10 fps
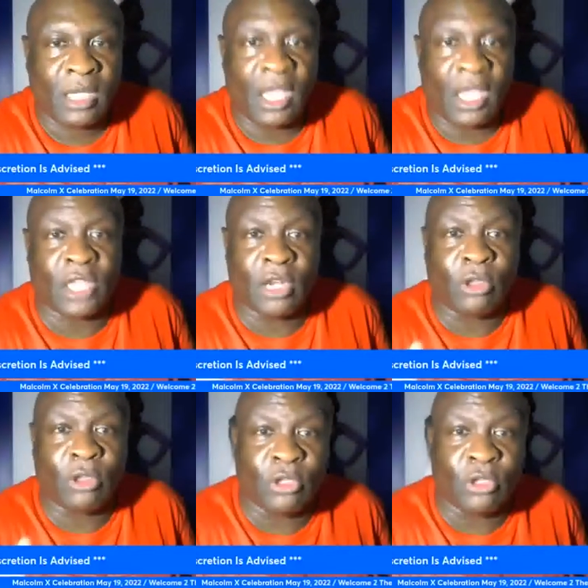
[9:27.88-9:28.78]
And then
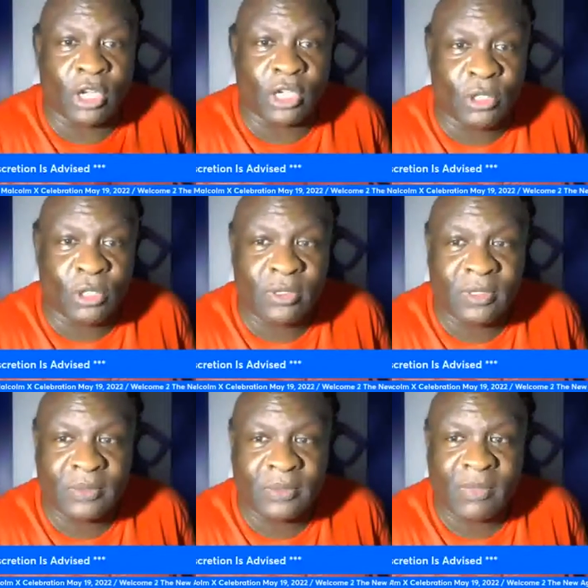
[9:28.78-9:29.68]
only thing you're gonna do
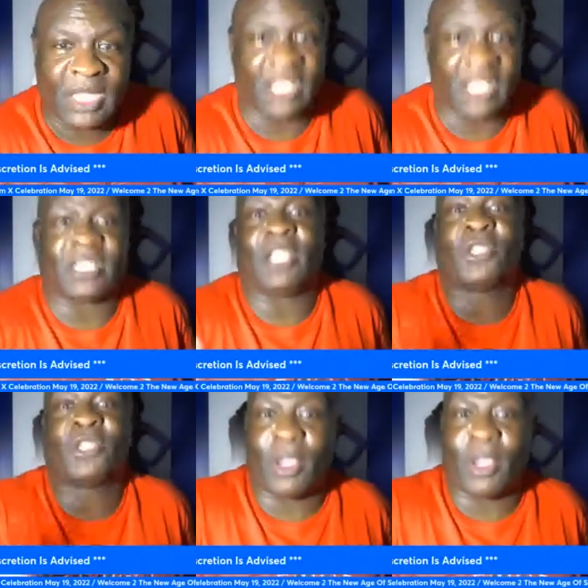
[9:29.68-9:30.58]
is
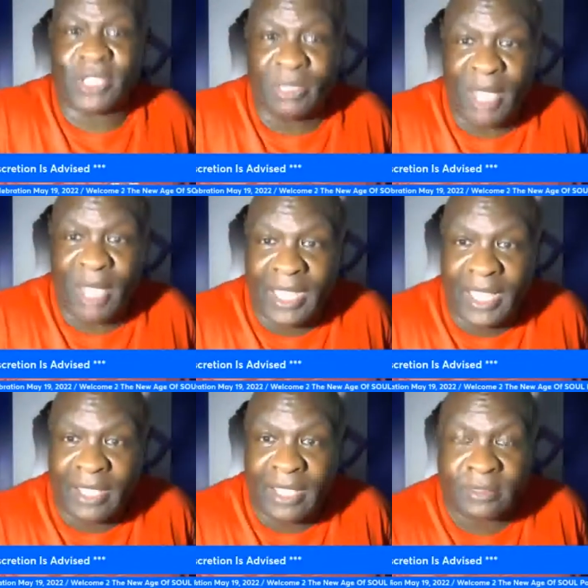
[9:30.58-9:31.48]
integrate with somebody
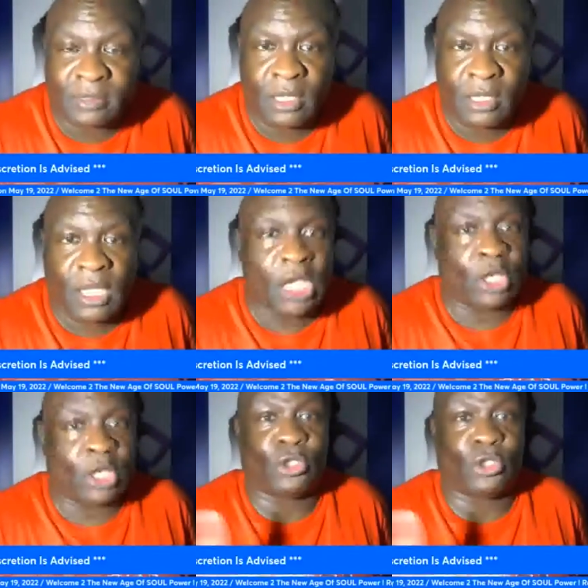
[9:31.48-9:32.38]
else.
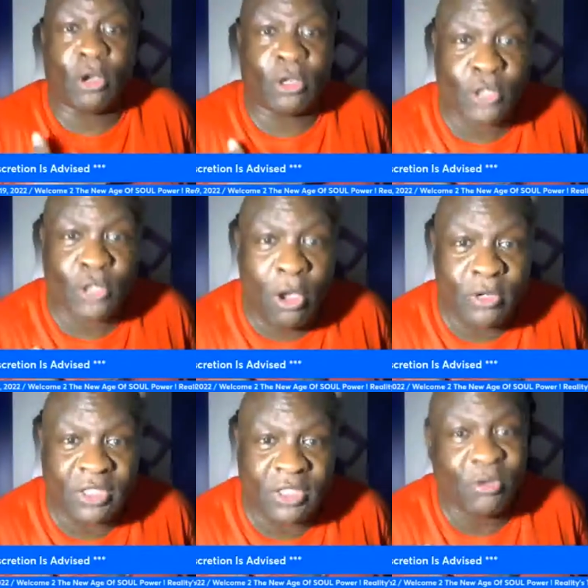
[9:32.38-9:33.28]
Because you don't control
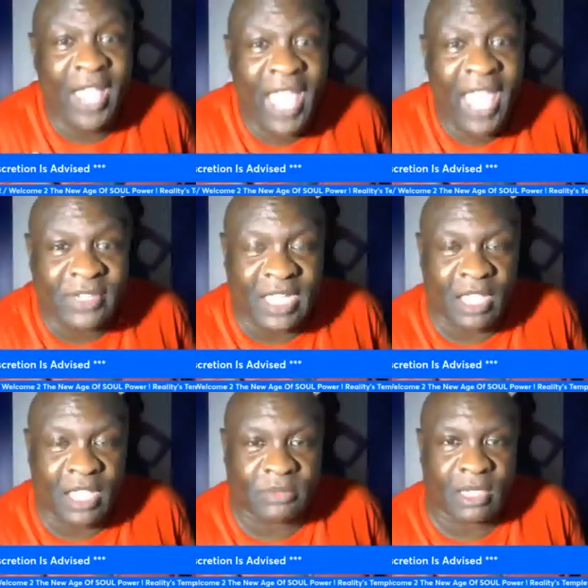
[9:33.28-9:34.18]
nothing. You don't have a
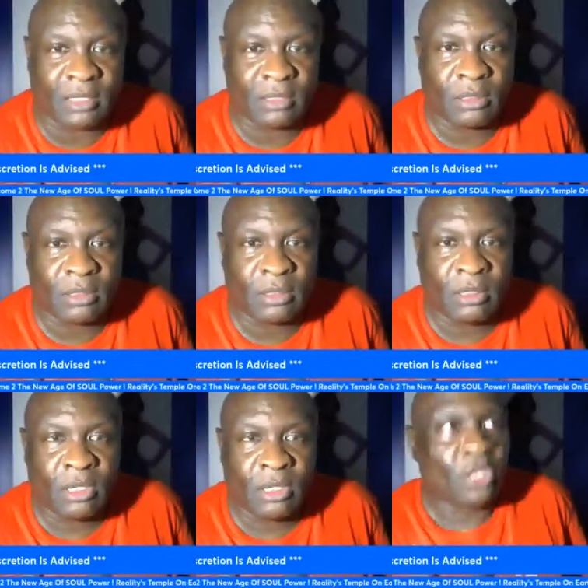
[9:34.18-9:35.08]
damn thing.
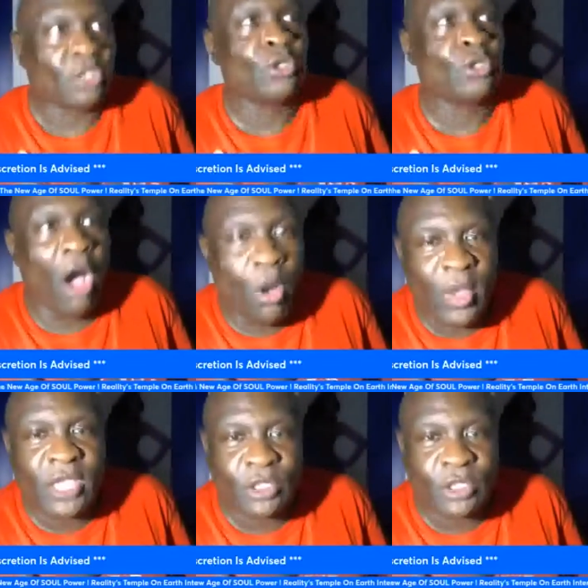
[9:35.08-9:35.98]
You
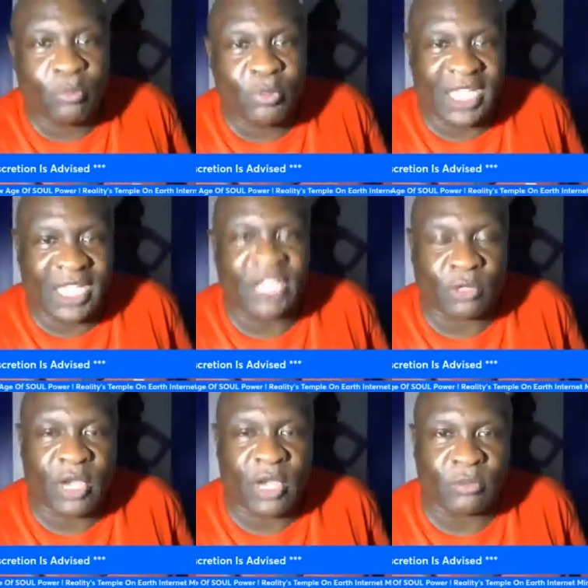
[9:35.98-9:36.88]
always gonna be
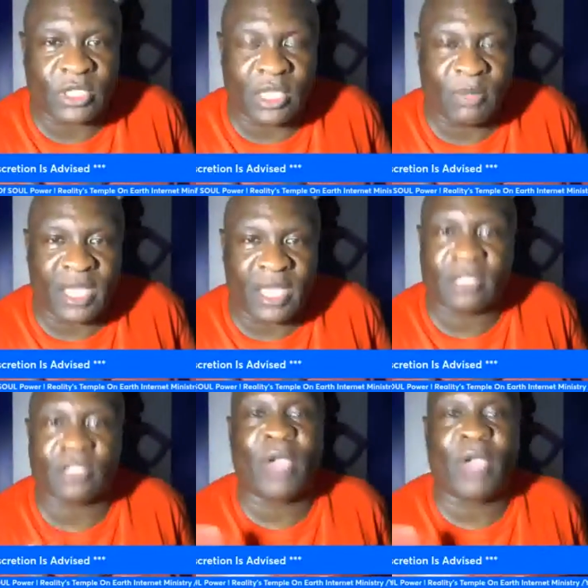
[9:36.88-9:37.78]
integrating with somebody
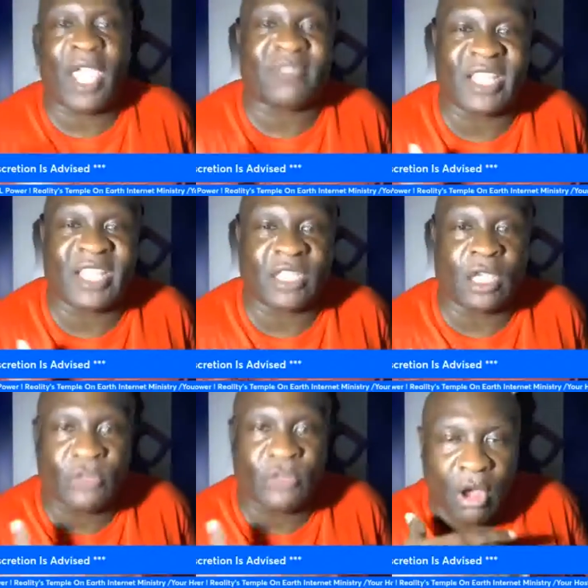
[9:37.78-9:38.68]
because you have nothing
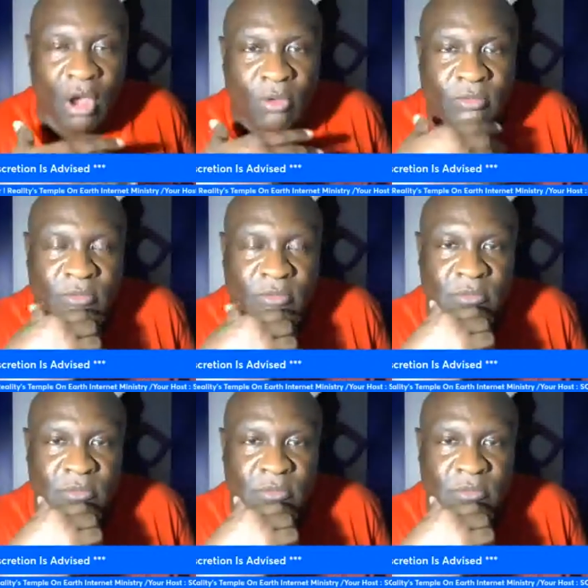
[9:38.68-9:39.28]
of your own.